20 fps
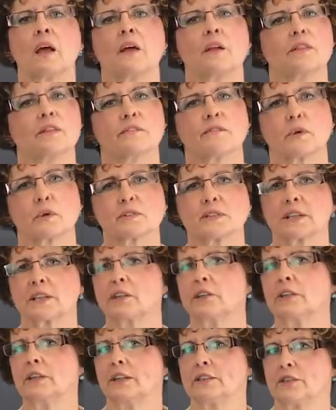The first thing you
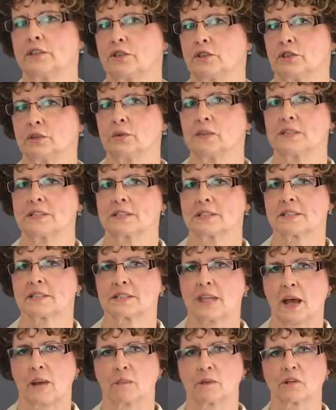need to do is
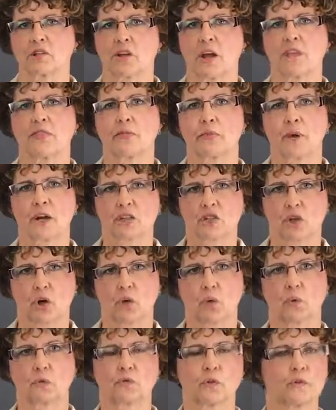establish a
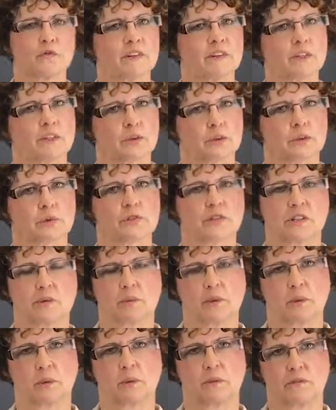threshold for vendors to
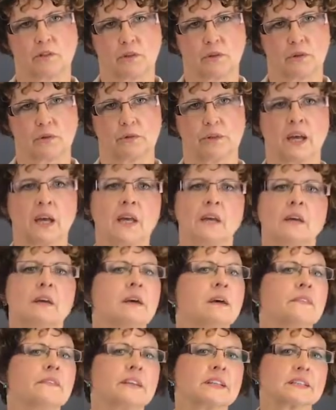be reviewed.
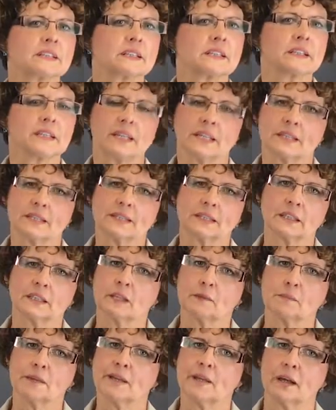This can easily
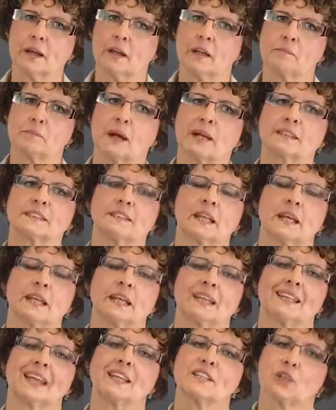be done by
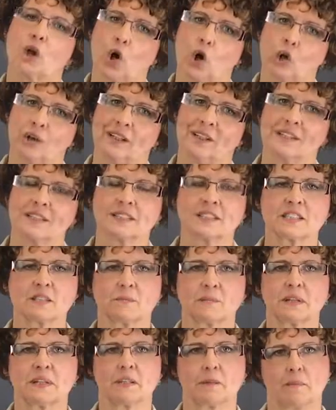setting a targeted
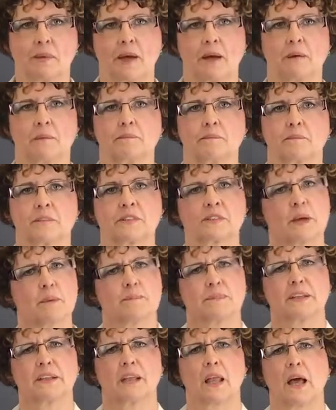spend amount,
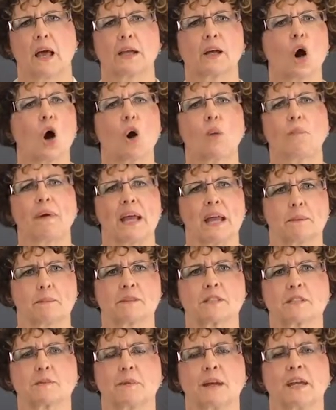something like all
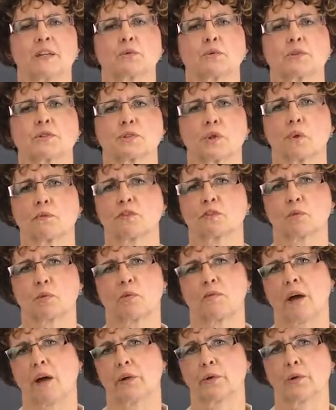payments made to a service
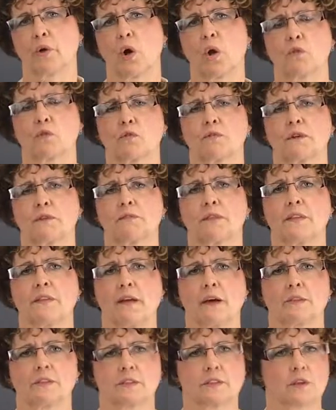provider over
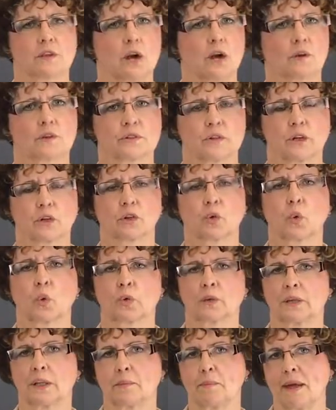$50,000 on a
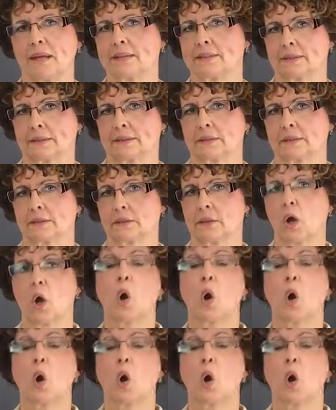quarterly basis